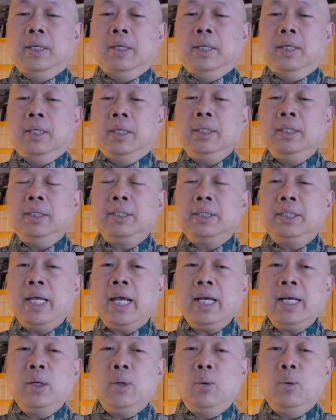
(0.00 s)
Then the
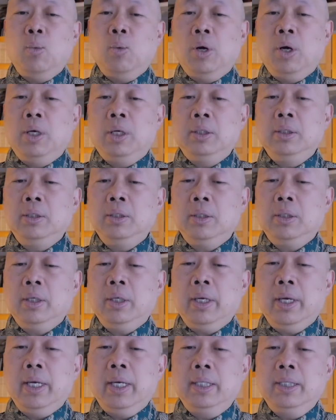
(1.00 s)
second one
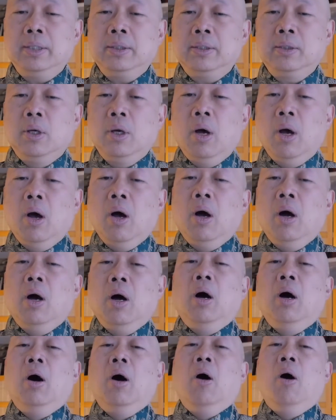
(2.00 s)
is
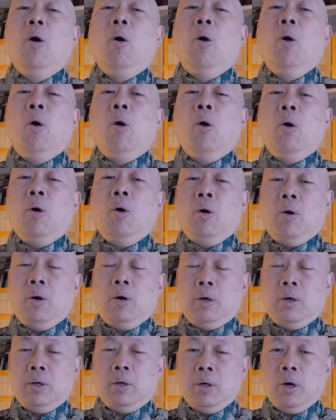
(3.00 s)
whole
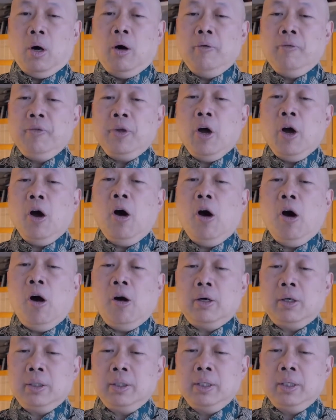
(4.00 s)
of the
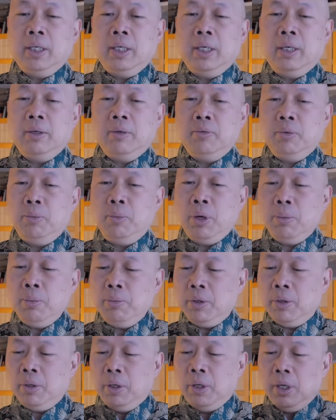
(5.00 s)
heart. Now
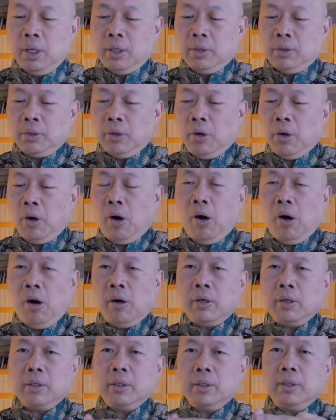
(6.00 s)
remember, the
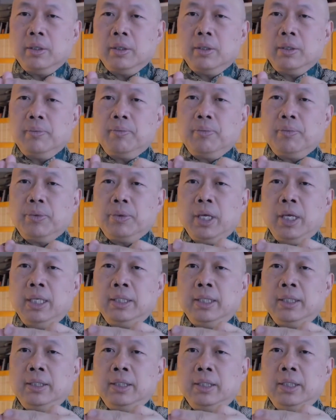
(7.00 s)
heart is
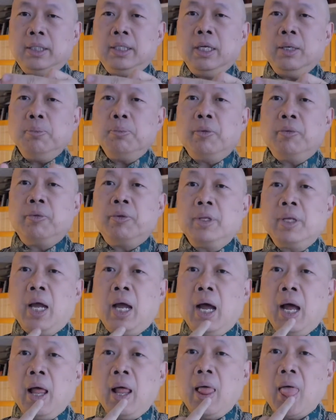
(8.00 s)
the tip of the tongue,